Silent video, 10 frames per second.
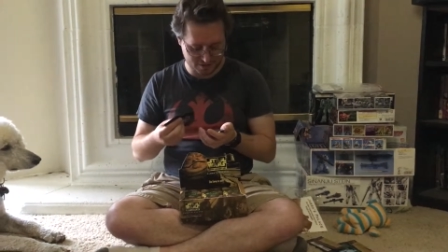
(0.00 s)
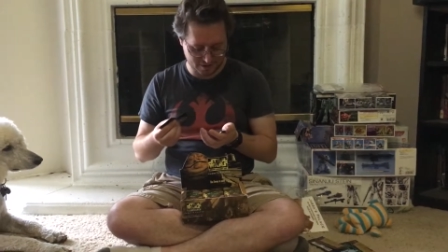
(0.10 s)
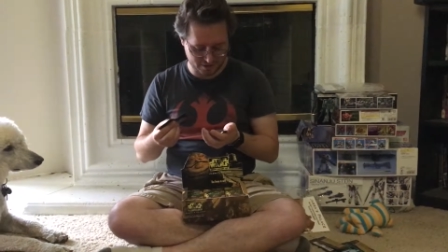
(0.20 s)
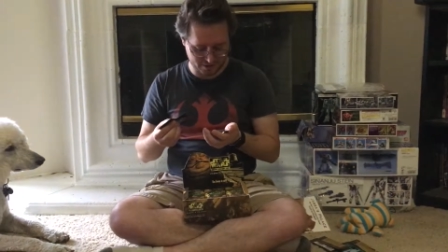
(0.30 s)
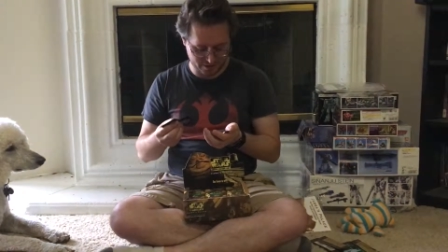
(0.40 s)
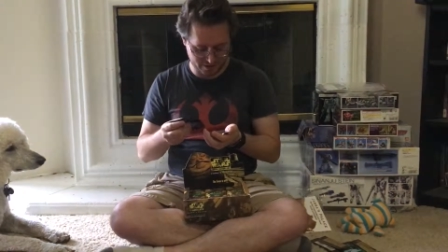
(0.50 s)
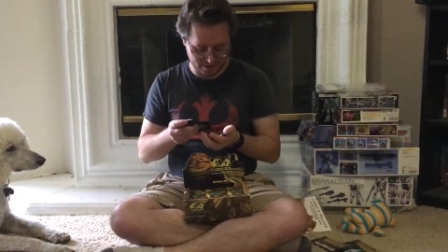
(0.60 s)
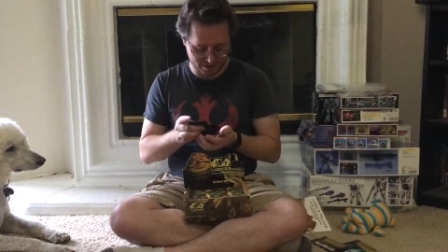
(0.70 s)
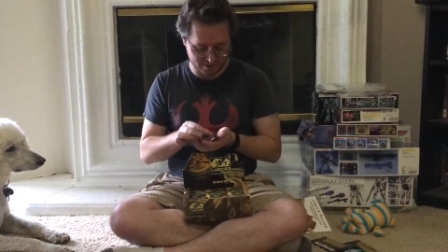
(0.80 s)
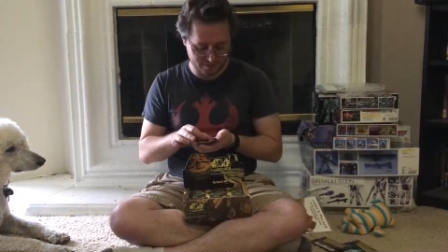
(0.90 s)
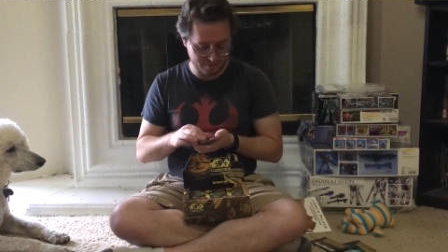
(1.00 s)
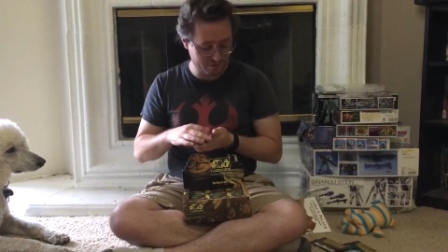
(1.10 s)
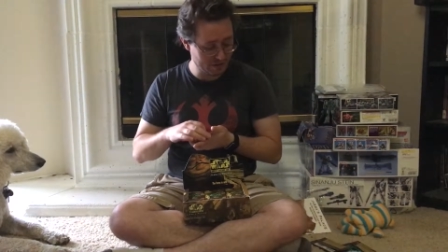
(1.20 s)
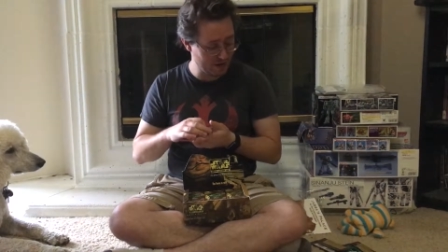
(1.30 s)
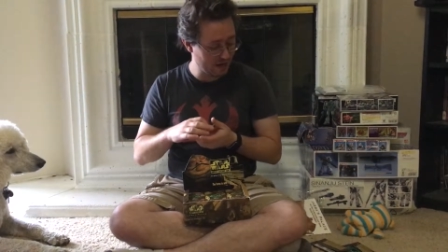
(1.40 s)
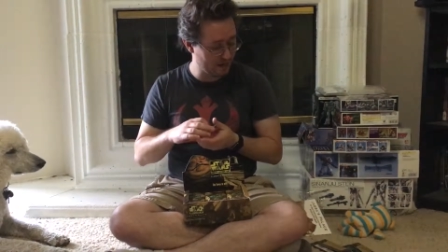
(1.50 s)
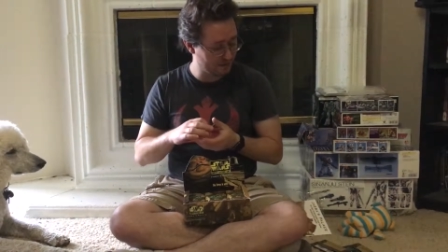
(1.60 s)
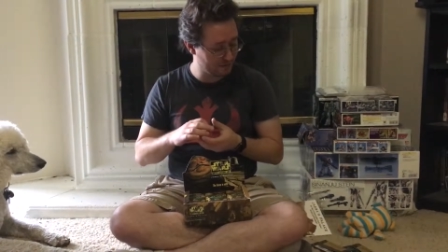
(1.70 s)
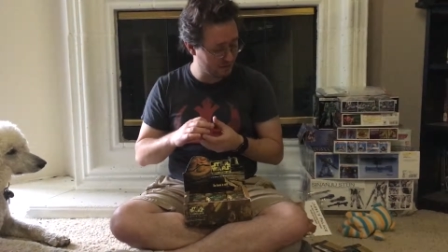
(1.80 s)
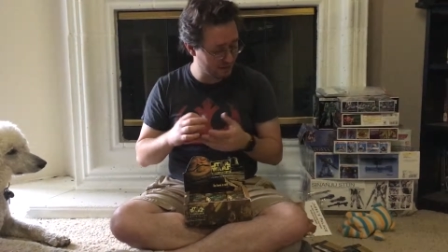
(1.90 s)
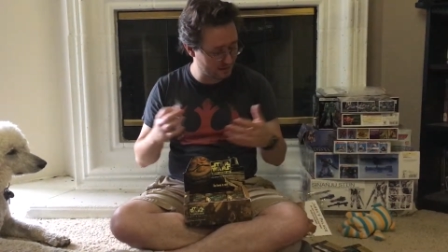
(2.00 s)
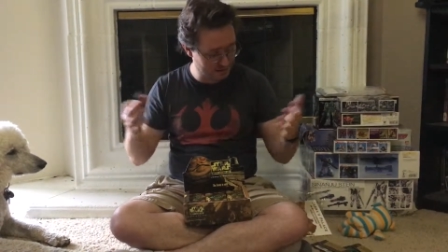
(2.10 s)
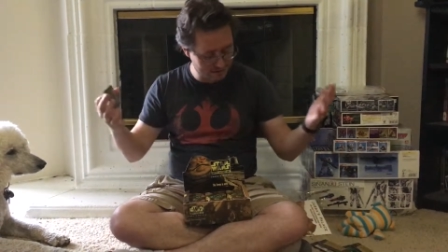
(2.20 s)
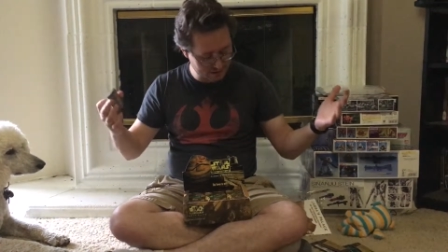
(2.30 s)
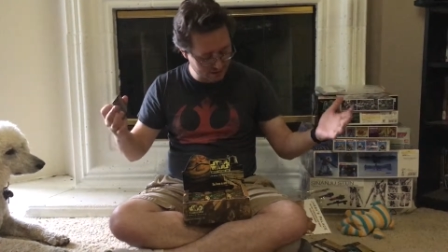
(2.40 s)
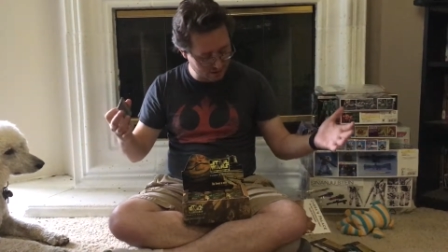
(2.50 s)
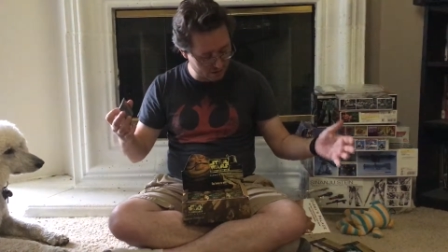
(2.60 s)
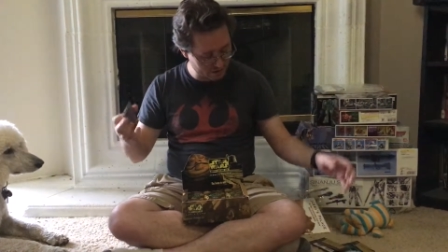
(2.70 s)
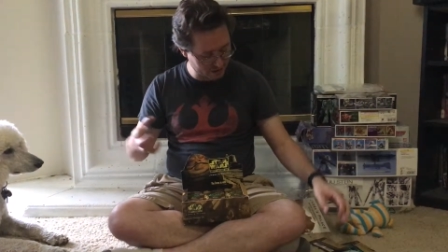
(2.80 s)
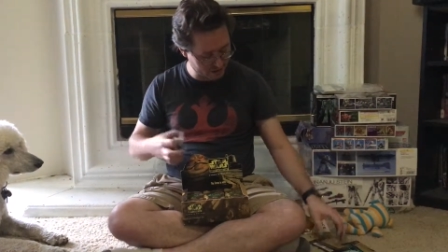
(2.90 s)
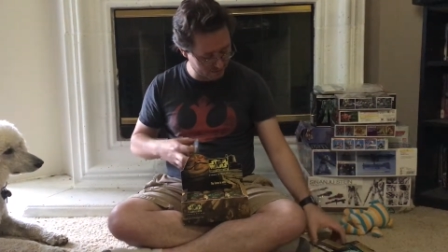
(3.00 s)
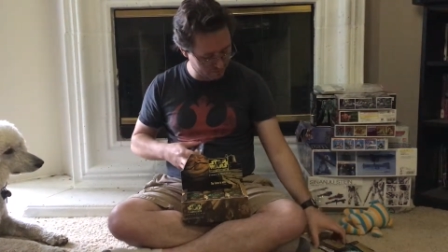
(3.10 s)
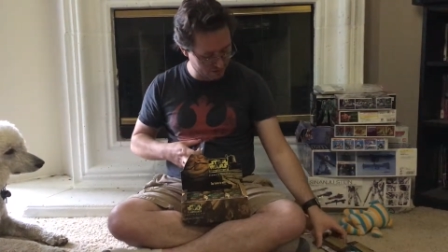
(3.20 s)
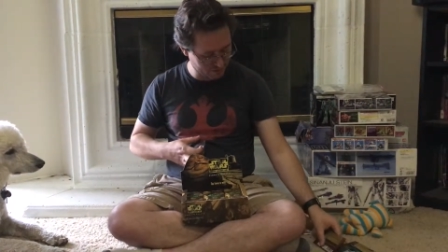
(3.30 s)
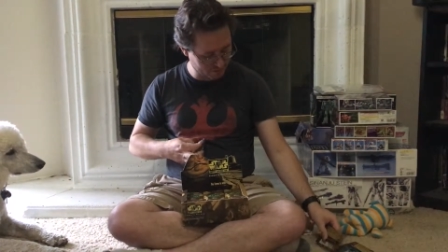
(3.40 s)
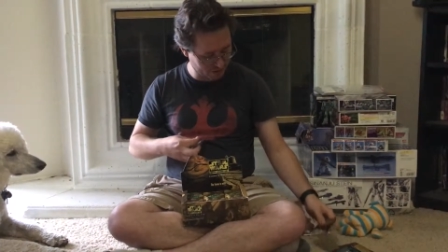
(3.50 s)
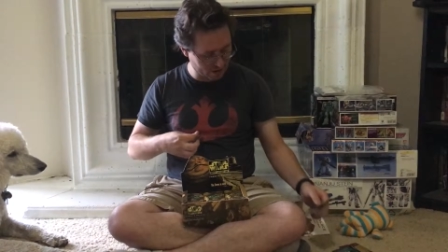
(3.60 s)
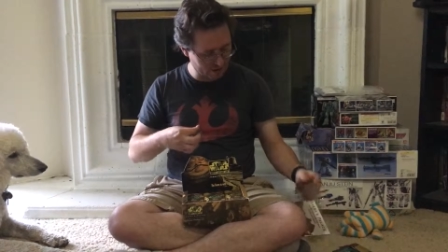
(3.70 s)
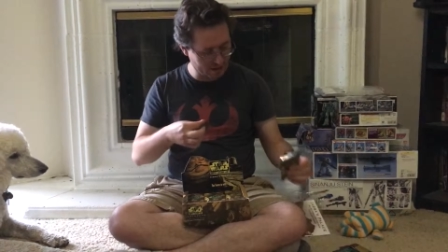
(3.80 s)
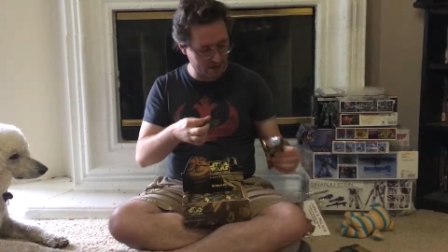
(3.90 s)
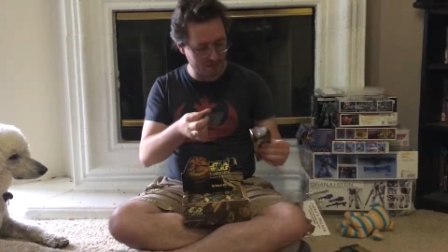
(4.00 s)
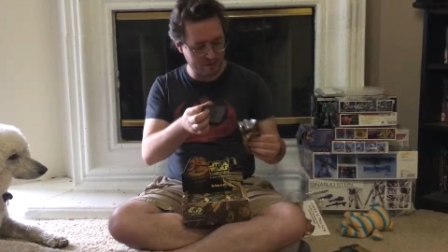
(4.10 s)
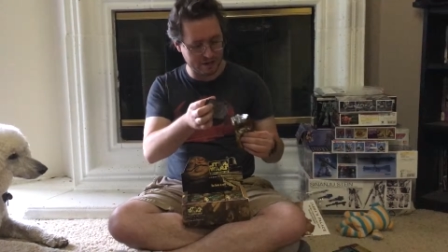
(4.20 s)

No, you're not. But yeah, that's Star Wars customizable card game.